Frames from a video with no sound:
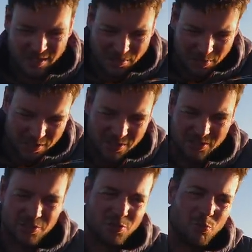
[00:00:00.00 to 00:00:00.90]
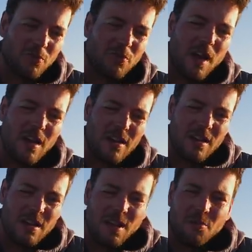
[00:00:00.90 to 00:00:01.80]
I mean, she's not super fat,
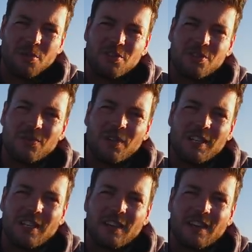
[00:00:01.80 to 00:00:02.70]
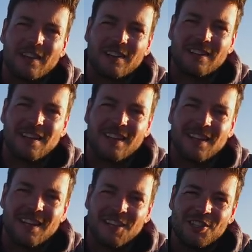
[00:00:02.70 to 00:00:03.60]
but she's feeding again, and
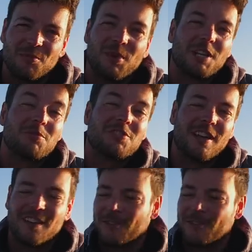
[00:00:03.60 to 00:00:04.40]
she made a mistake